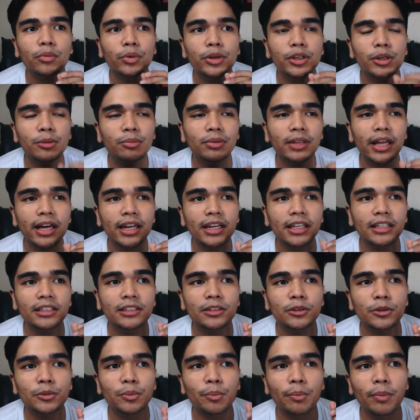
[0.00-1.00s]
When you're planning
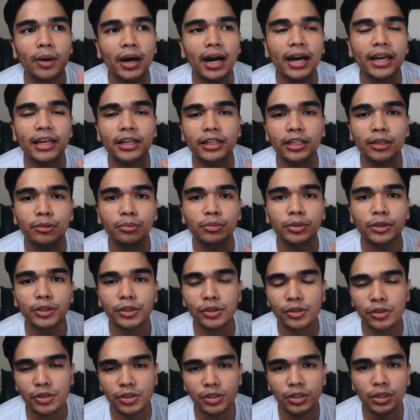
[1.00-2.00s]
to buy a gimbal, you
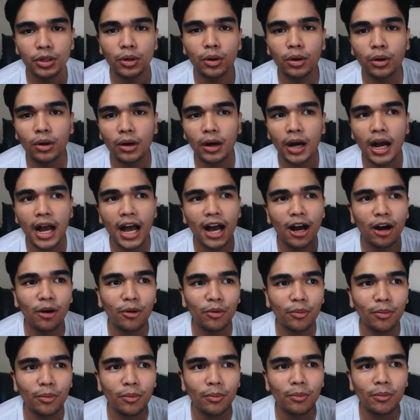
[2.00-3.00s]
should know
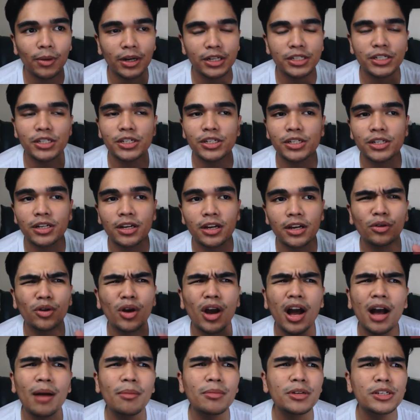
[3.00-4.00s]
how much, or how